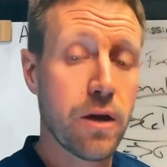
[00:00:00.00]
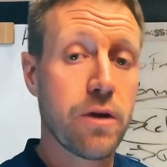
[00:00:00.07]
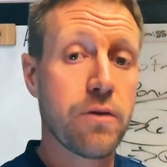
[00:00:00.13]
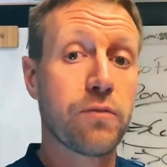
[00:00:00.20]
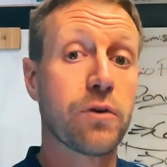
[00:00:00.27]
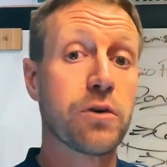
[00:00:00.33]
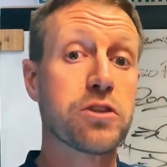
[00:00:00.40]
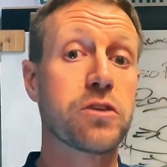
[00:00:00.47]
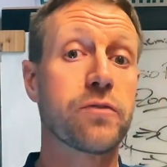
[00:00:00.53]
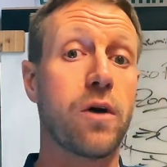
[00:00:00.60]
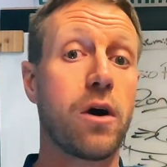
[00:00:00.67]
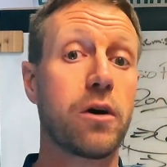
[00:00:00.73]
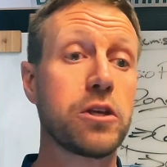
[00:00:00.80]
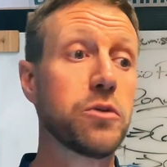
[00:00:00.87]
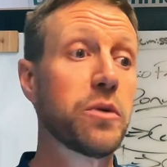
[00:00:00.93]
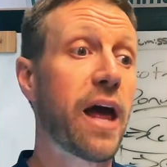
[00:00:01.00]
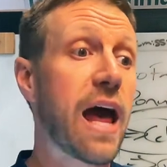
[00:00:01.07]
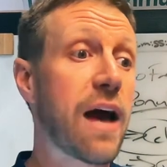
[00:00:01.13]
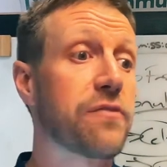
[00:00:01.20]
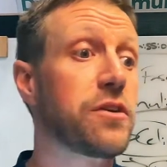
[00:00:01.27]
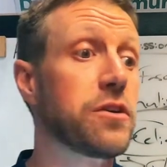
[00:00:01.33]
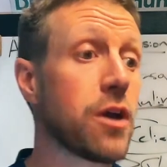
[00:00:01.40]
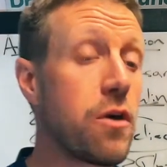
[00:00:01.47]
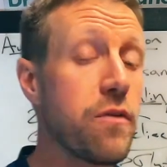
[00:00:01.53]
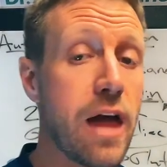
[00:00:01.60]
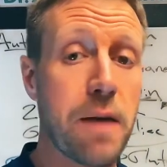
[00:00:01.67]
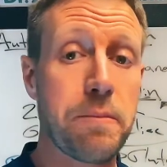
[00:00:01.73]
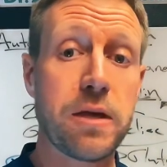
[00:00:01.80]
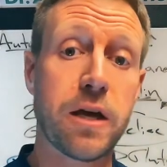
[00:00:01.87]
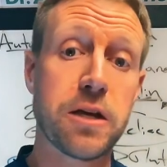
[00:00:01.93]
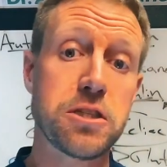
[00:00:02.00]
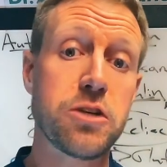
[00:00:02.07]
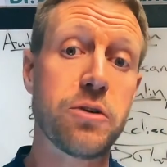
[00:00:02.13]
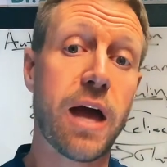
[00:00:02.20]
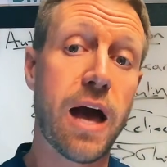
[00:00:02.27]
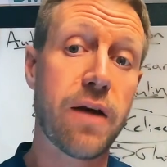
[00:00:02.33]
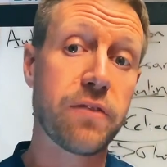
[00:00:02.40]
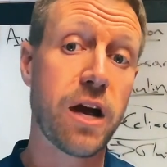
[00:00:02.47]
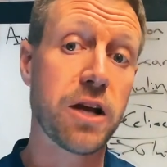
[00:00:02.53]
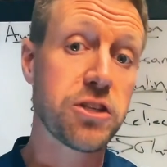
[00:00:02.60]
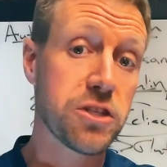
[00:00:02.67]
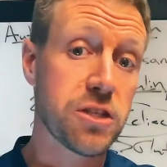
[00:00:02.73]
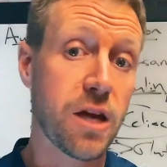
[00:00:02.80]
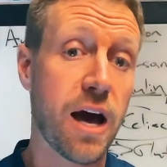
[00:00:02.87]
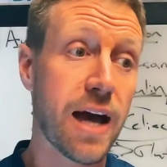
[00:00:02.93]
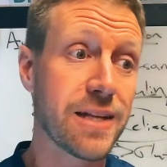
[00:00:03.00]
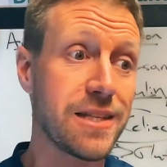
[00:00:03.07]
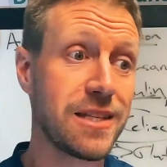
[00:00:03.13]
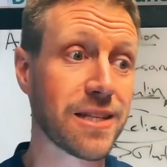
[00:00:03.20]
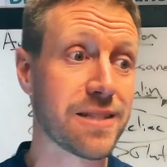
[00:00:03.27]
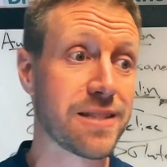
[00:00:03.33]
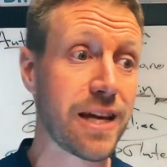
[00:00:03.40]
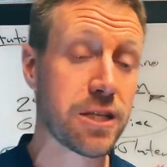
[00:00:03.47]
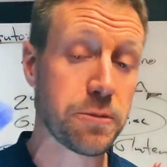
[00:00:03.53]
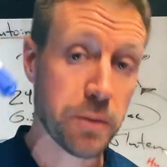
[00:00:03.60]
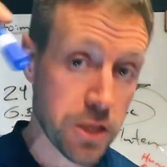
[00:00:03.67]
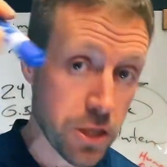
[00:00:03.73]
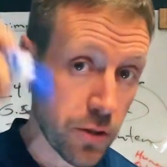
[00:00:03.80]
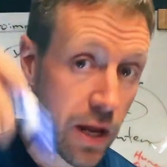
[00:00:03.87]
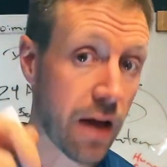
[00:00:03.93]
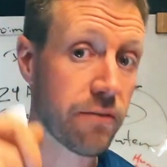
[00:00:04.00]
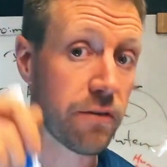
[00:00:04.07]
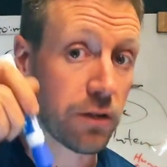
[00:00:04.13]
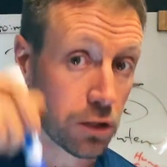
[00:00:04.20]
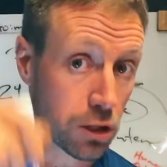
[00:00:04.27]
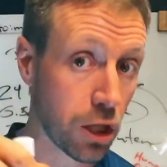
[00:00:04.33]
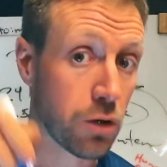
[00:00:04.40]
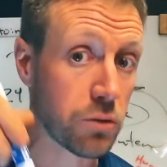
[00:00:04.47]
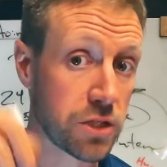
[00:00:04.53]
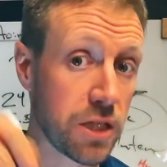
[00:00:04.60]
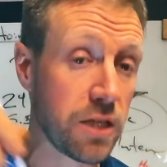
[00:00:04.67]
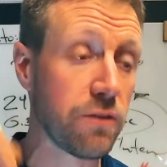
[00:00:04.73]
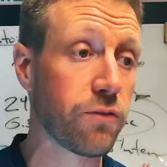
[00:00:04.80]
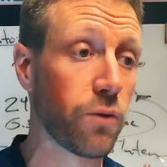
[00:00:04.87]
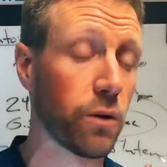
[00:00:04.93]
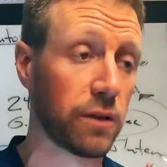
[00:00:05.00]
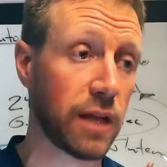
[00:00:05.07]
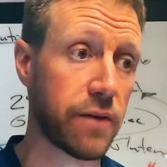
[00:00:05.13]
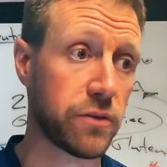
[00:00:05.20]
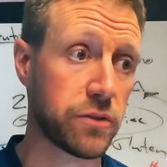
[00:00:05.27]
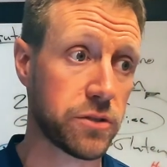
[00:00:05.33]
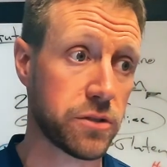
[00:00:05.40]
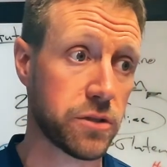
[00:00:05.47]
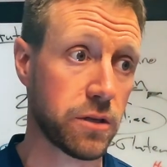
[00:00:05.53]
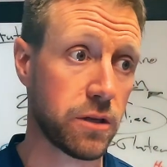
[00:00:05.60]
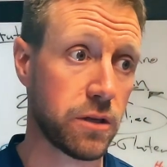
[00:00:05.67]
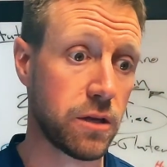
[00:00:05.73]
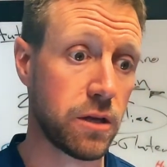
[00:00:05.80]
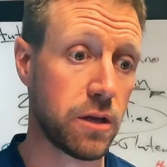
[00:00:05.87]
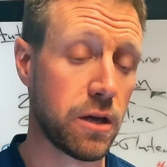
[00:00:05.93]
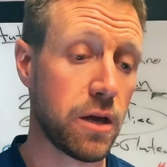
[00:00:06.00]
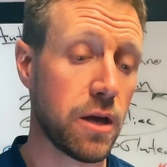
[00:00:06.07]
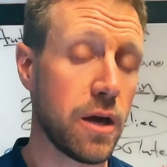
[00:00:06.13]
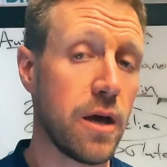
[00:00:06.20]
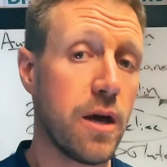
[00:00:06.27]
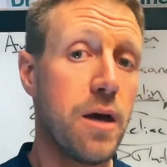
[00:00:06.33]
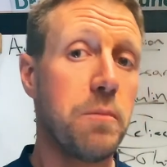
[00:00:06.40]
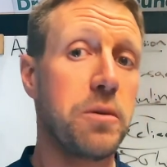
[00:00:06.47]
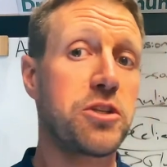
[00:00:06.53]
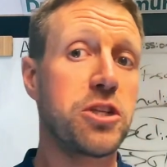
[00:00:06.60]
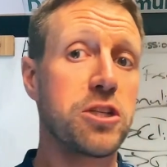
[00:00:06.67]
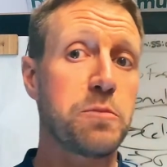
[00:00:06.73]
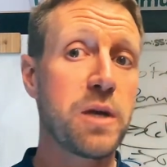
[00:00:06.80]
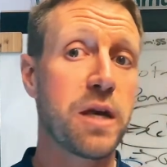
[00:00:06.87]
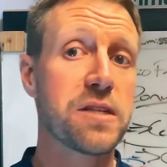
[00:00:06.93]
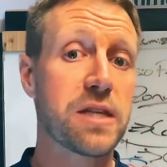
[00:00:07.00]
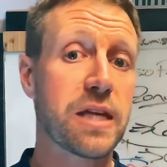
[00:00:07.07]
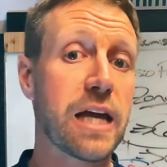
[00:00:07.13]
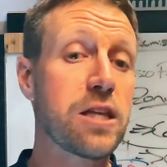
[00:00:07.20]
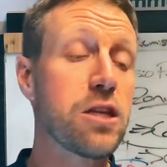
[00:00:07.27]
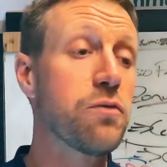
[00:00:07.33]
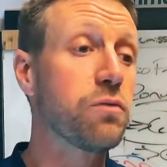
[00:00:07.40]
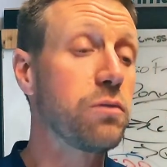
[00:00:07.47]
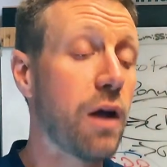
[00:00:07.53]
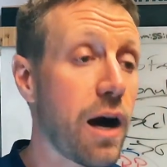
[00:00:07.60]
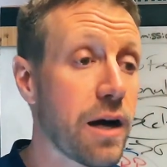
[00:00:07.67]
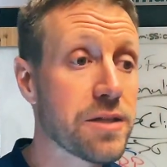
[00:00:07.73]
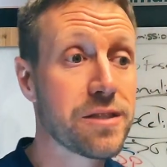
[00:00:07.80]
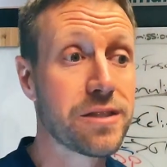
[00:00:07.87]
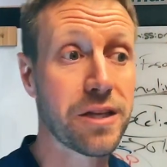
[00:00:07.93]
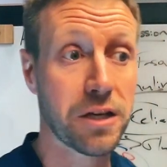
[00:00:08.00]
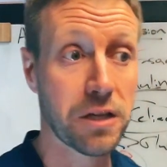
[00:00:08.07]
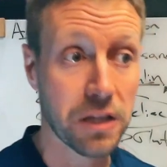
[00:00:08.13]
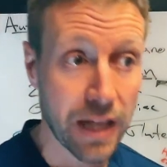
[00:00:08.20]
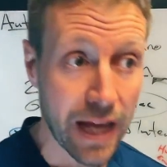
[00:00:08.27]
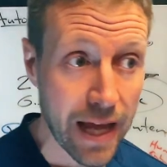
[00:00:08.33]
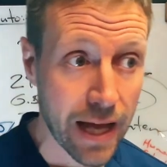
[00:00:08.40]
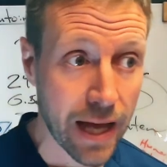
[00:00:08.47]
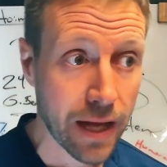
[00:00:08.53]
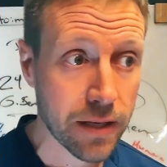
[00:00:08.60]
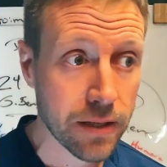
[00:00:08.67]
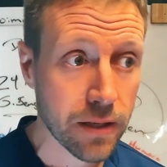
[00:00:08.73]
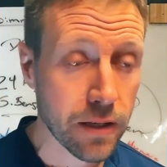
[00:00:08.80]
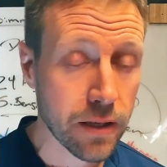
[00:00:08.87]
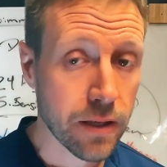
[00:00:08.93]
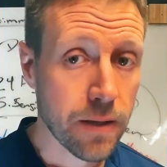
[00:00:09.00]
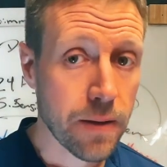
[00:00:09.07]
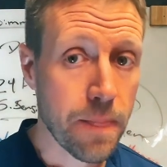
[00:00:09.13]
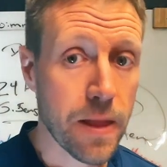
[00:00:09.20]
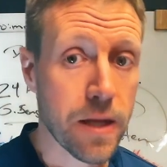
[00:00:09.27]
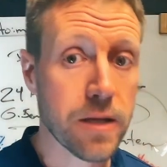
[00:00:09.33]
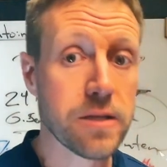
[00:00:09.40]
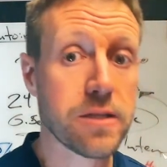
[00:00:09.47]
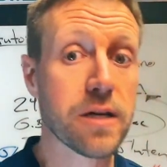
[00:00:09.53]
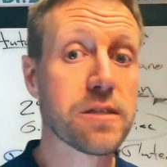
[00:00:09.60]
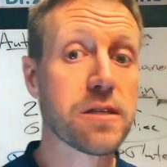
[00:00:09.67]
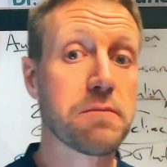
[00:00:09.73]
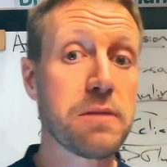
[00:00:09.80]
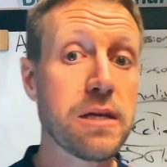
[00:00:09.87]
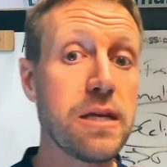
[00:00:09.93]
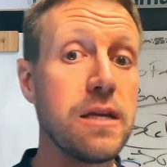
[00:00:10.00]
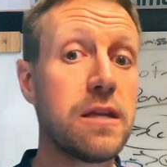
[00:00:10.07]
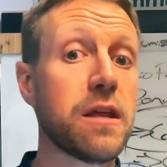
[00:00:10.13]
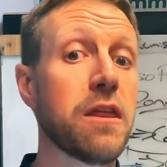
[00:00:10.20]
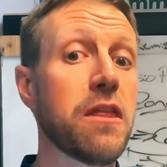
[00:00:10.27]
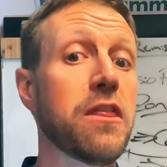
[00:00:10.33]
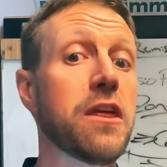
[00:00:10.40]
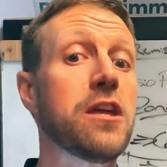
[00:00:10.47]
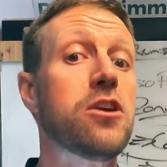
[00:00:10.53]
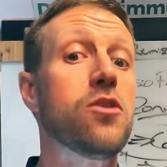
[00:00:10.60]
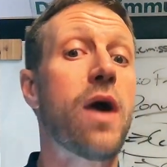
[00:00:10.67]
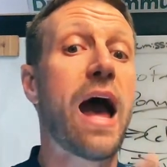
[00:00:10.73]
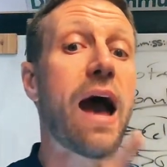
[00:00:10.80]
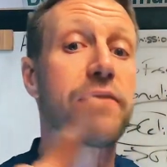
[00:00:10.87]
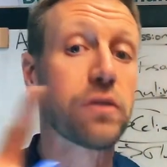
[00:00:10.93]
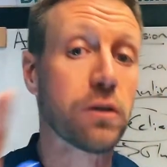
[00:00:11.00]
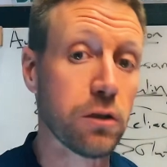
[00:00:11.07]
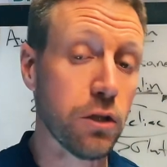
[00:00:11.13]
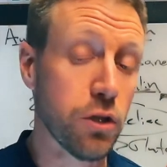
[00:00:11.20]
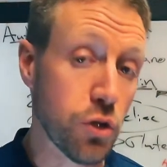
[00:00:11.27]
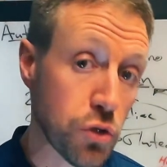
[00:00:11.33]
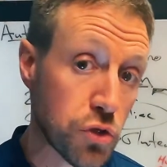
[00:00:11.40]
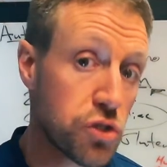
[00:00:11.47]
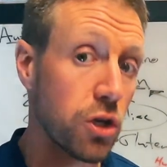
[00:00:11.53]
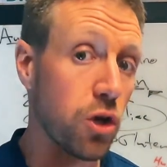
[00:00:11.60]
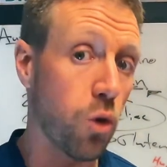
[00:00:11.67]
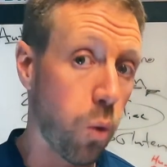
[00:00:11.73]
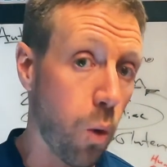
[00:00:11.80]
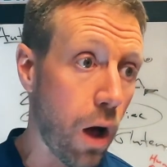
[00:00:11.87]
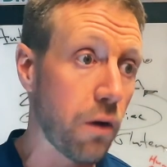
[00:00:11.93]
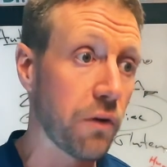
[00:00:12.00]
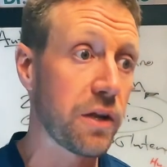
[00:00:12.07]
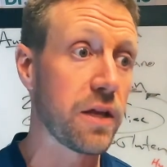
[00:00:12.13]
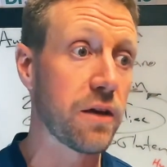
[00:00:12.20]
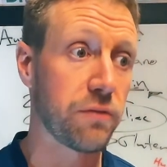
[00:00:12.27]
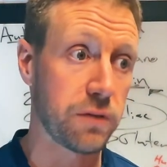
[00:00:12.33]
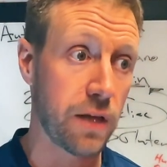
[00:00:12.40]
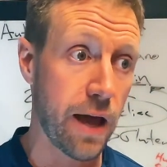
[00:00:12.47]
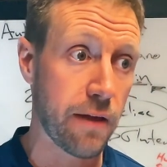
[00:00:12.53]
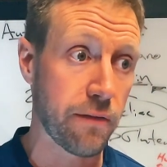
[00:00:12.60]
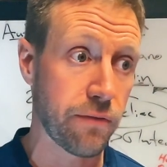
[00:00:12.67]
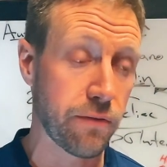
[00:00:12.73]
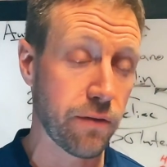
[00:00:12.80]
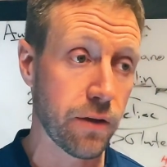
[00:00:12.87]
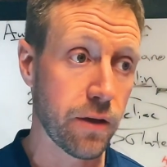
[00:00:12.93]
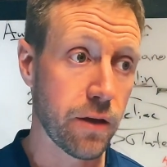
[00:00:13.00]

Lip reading: First of all, you would have to know that because you'd have not just a high TSH, but you'd have low T4 levels. But just because, again, you've lost the gland doesn't mean that you have to lose the quality of life.